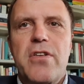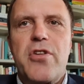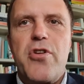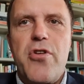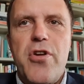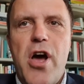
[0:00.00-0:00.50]

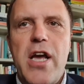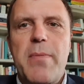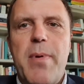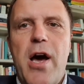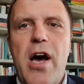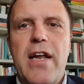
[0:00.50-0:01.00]
to
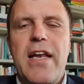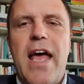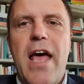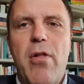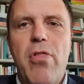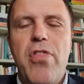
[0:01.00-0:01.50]
unite behind a
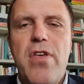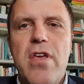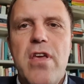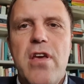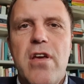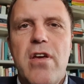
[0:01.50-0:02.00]

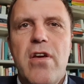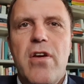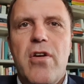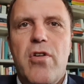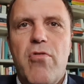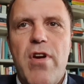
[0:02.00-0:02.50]
healthy,
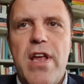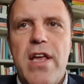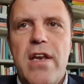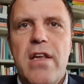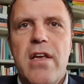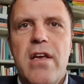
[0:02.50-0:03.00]

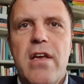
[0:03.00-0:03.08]
green,